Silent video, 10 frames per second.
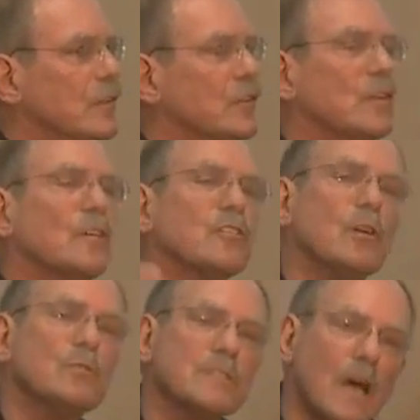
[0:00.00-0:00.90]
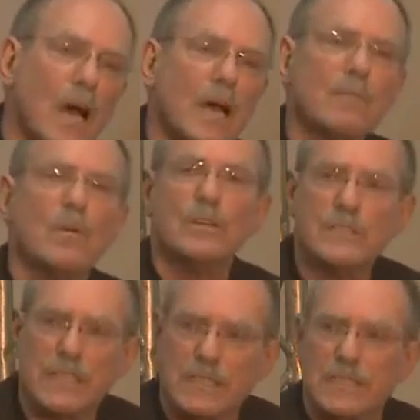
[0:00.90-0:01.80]
So there's no time or
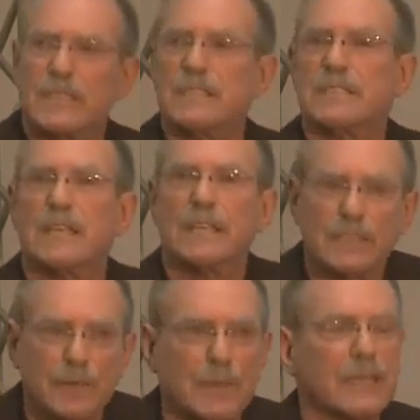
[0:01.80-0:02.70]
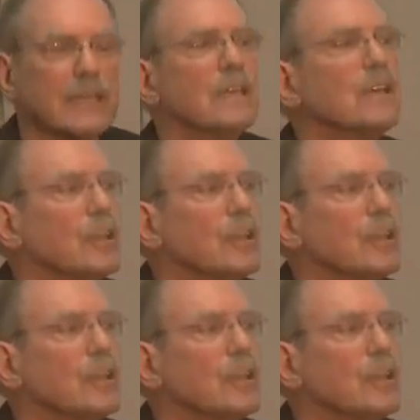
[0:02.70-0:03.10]
distance limiting